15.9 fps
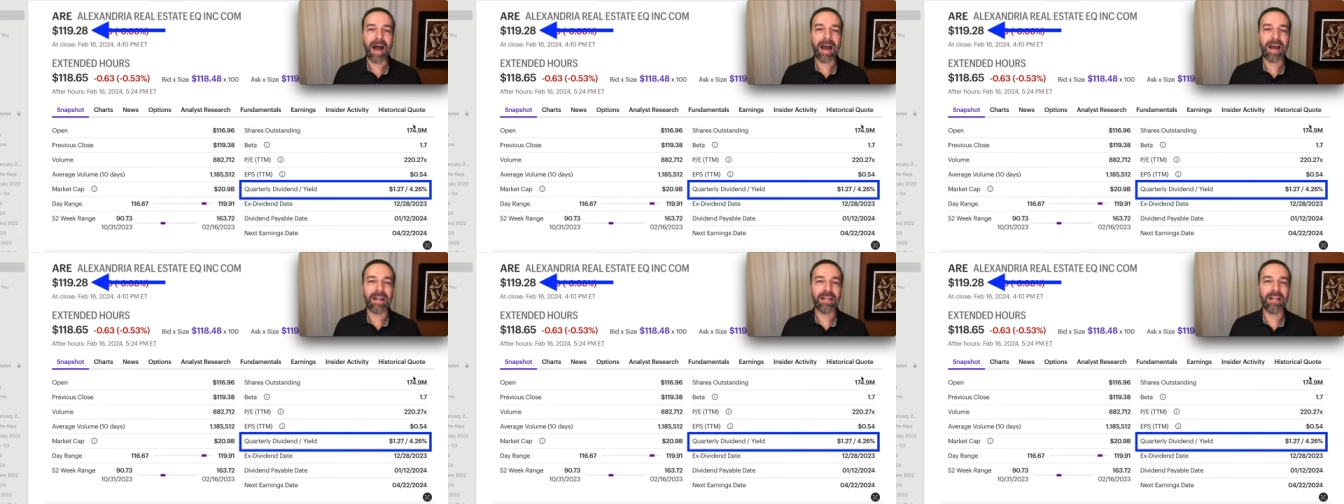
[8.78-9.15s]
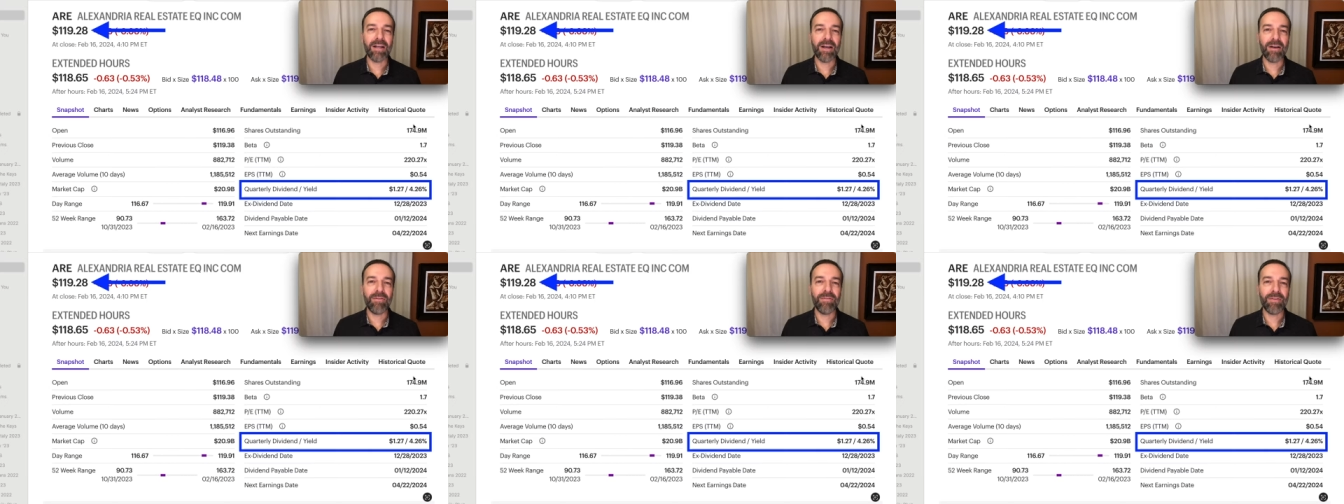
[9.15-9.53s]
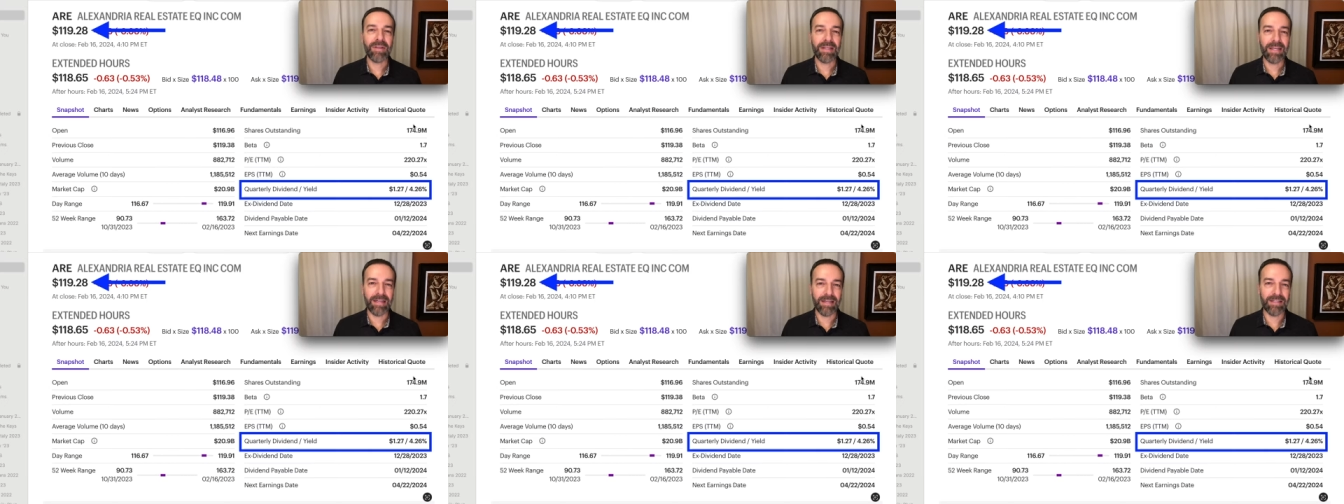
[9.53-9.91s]
I love
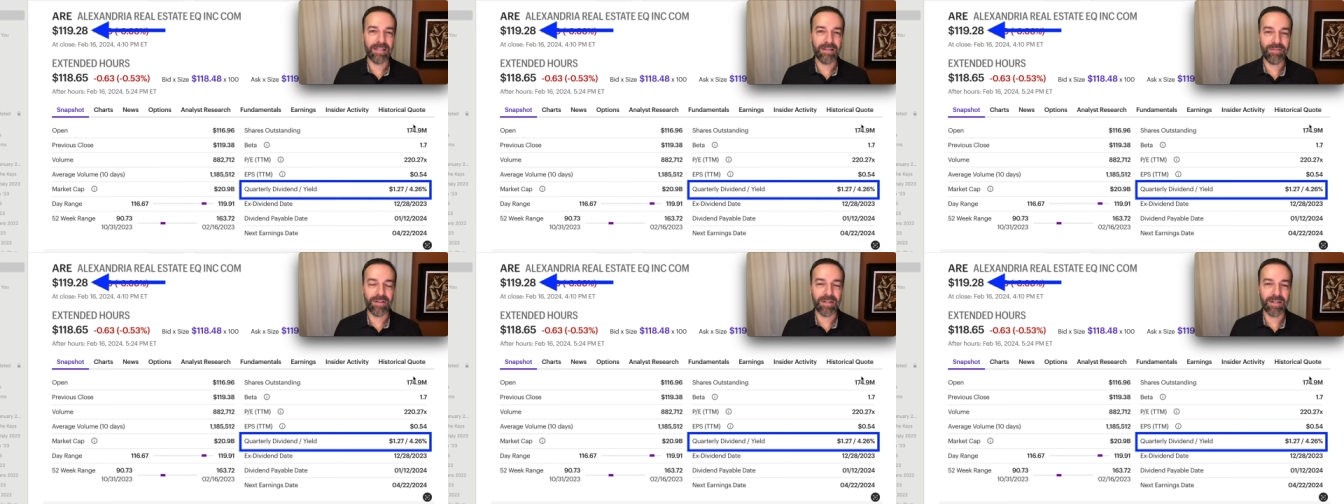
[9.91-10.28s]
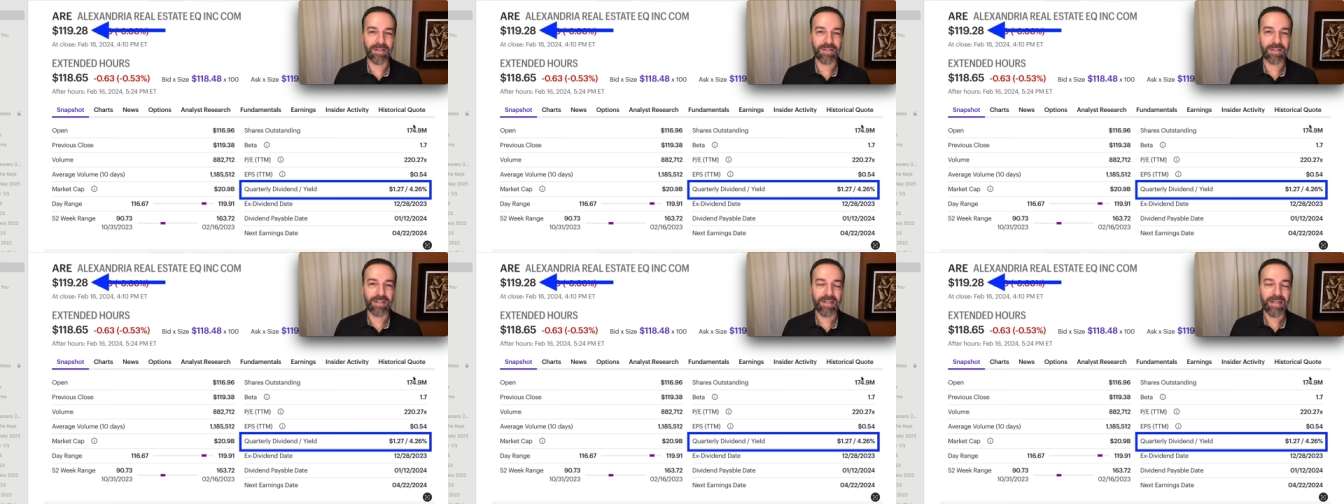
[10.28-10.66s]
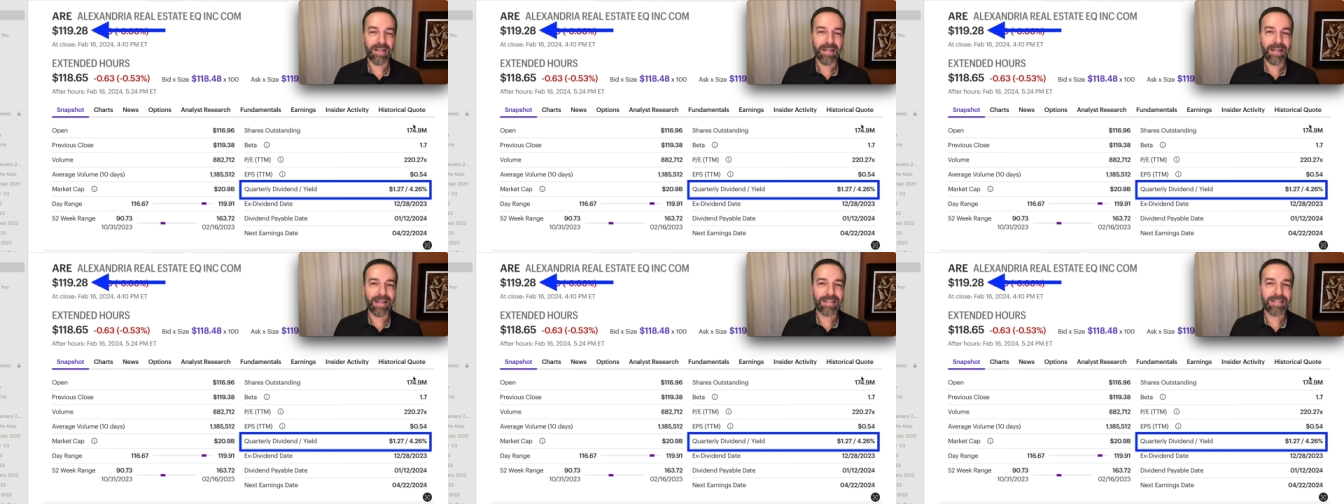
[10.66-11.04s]
getting dividends.
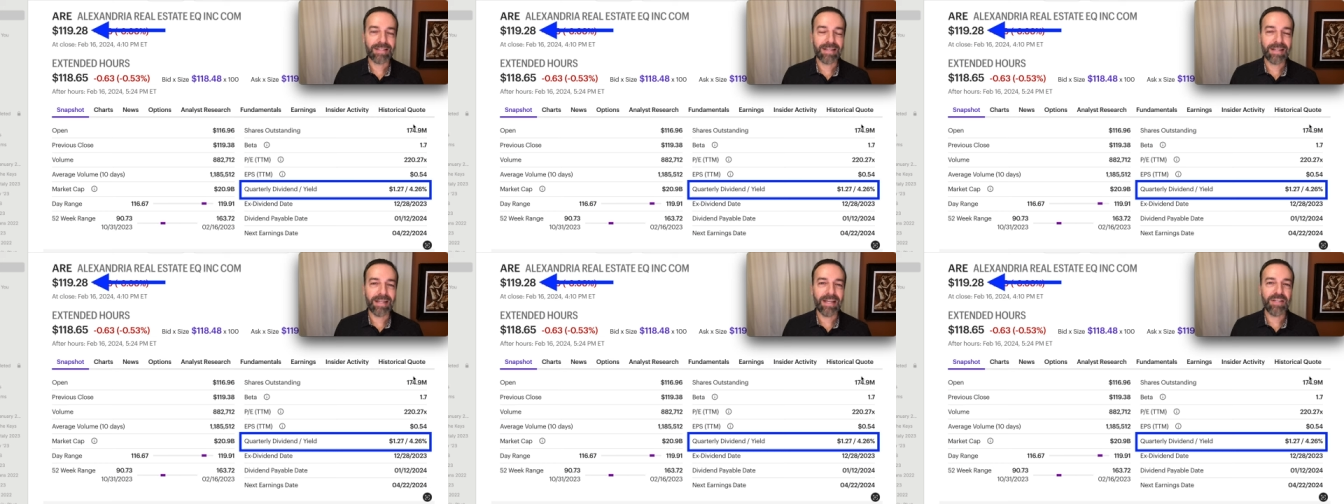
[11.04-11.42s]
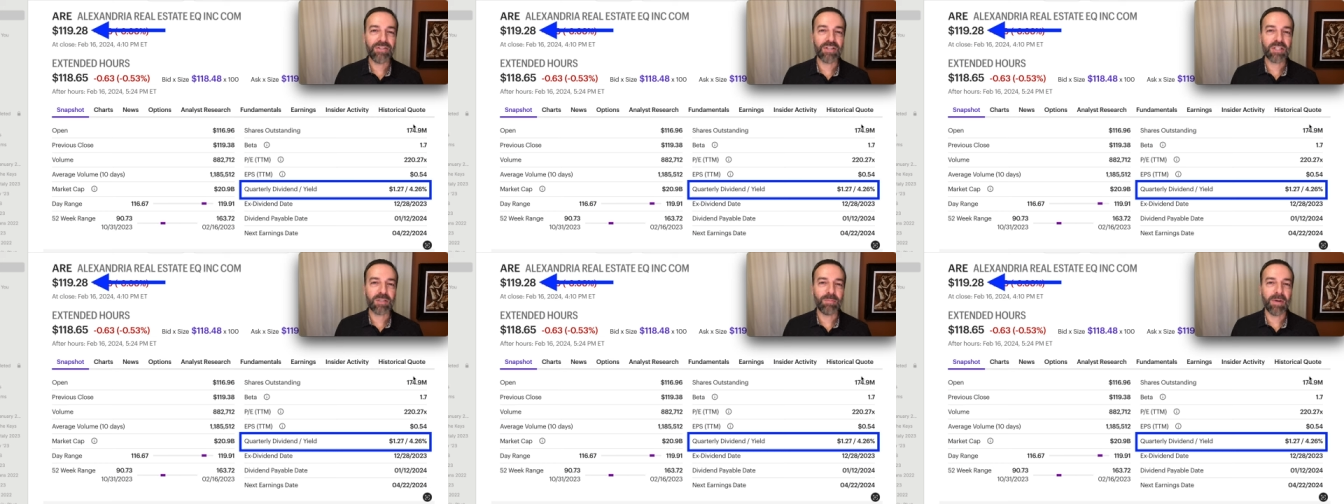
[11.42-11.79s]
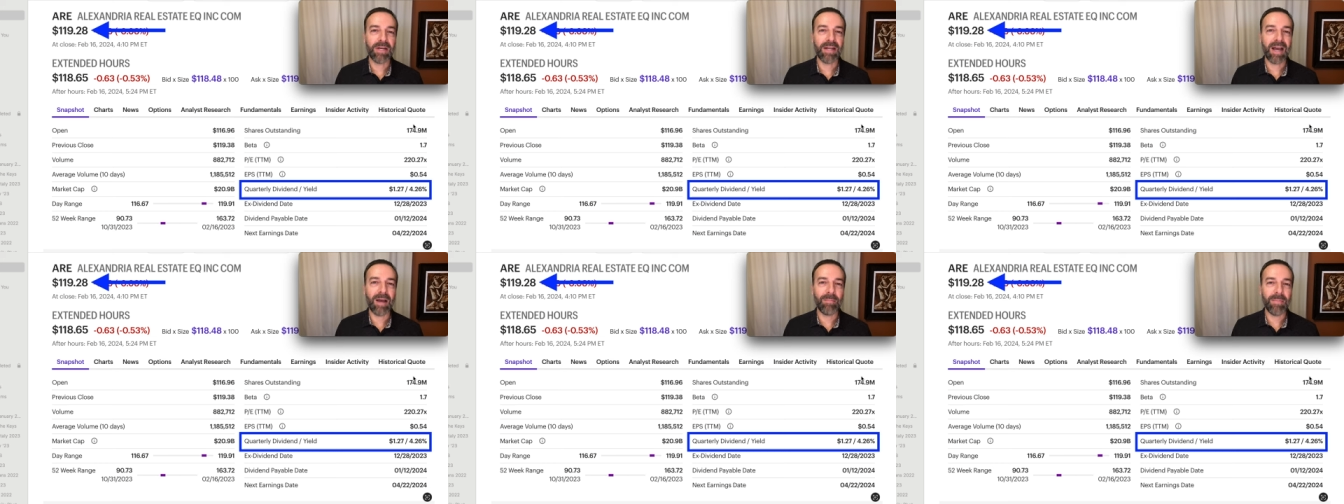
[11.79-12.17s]
It's the easiest
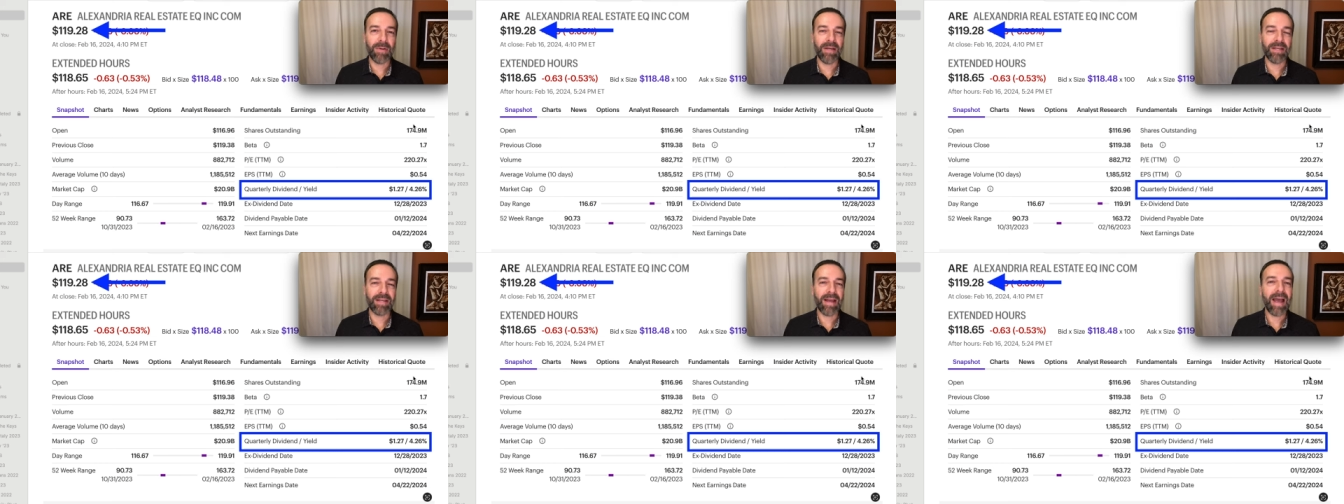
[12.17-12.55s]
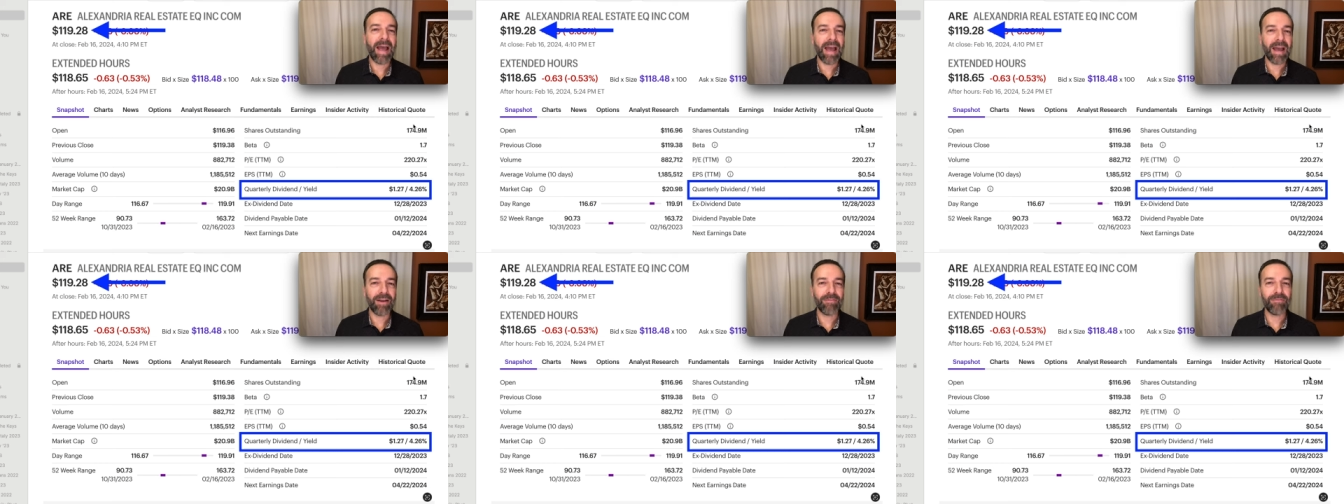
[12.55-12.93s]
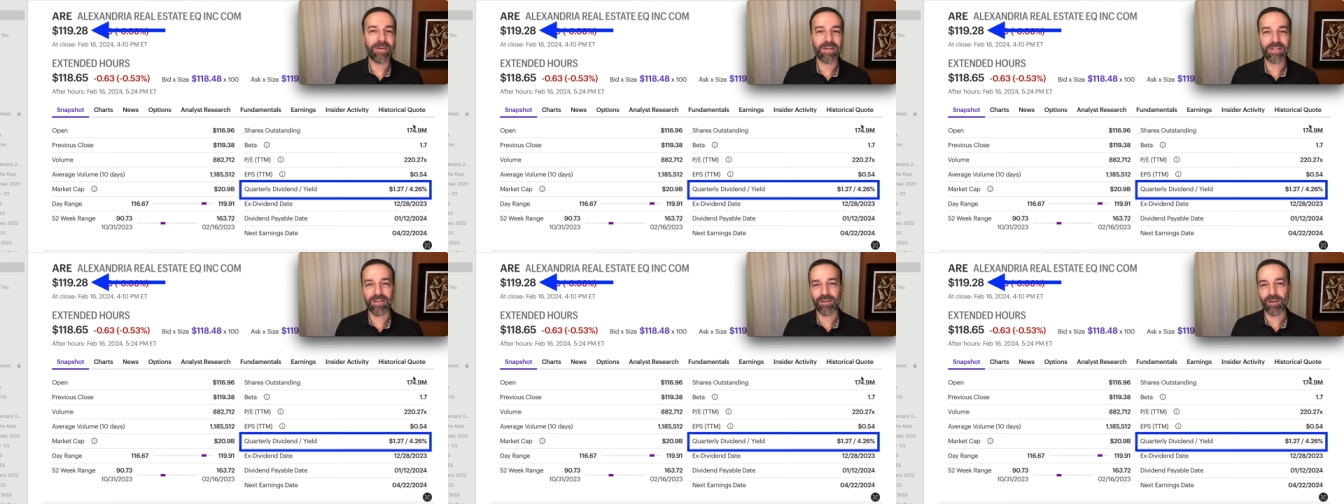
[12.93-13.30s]
money I make
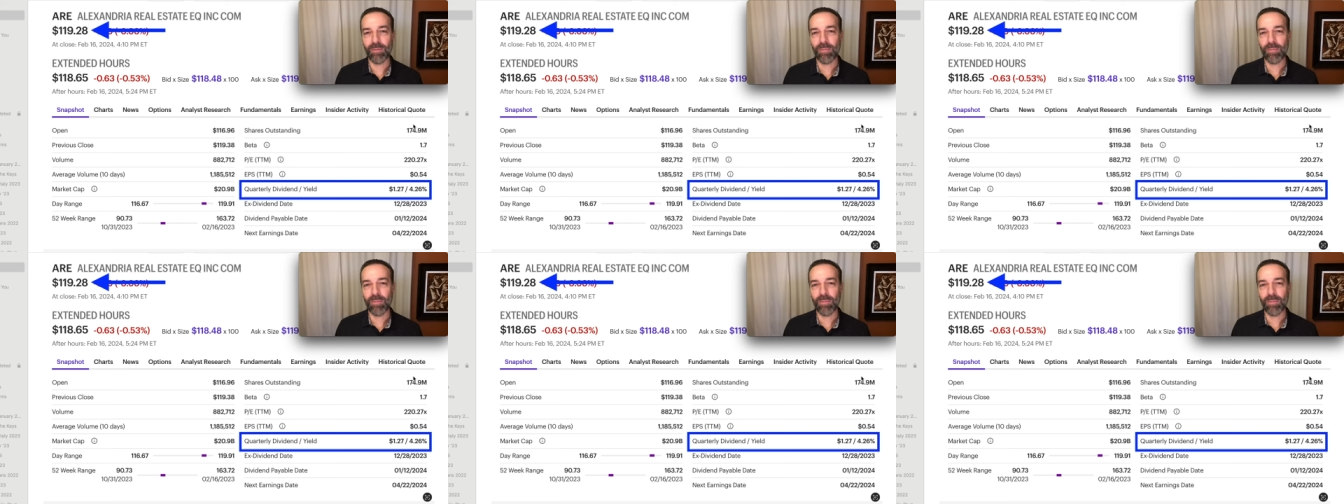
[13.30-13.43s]
every single